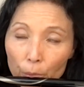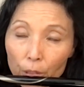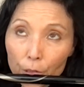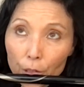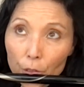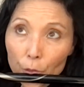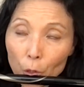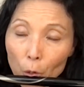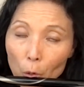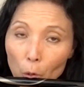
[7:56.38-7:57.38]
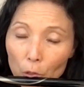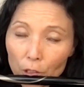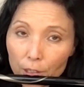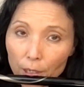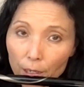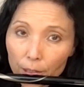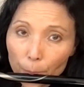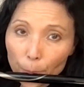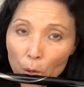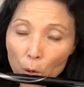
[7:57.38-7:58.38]
This is ryo on
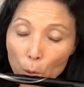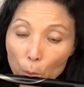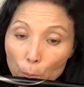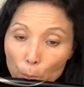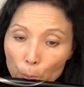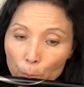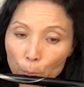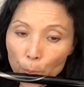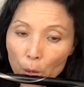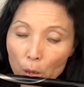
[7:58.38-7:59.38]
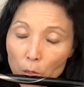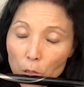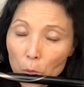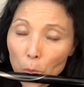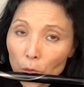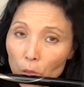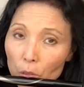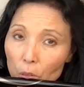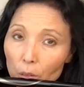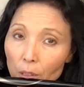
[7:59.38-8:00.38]
6. You want to
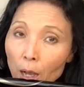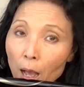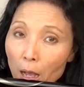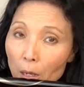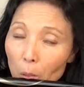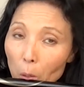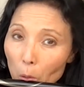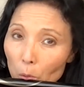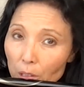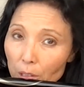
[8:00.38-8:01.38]
do kan on